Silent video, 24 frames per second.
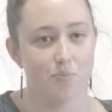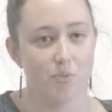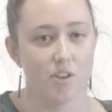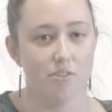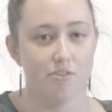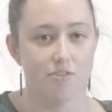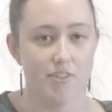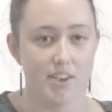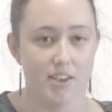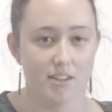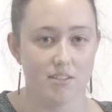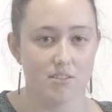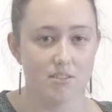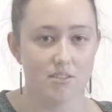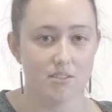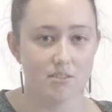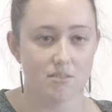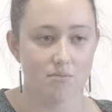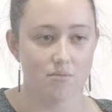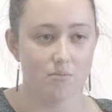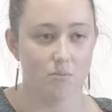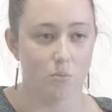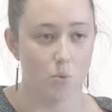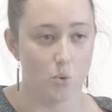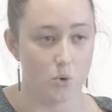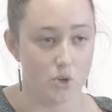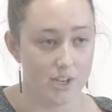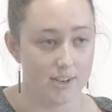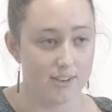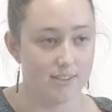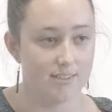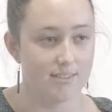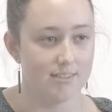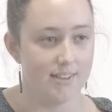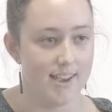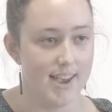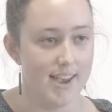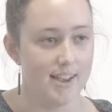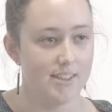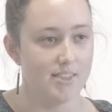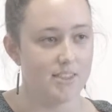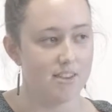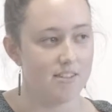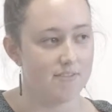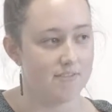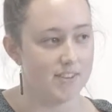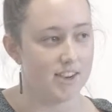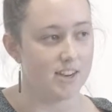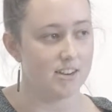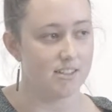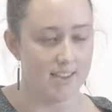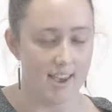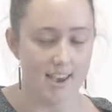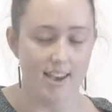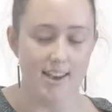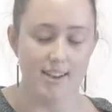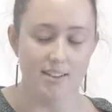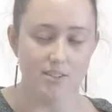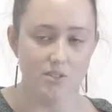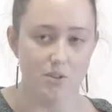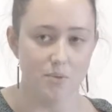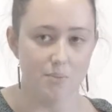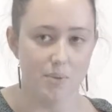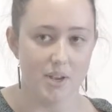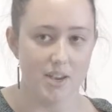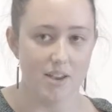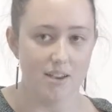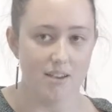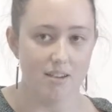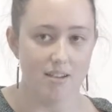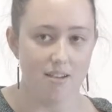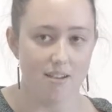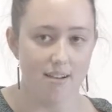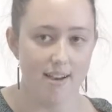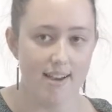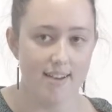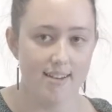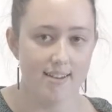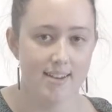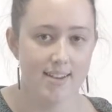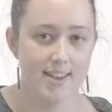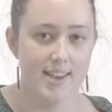affects water and the effect that has on mahika kai,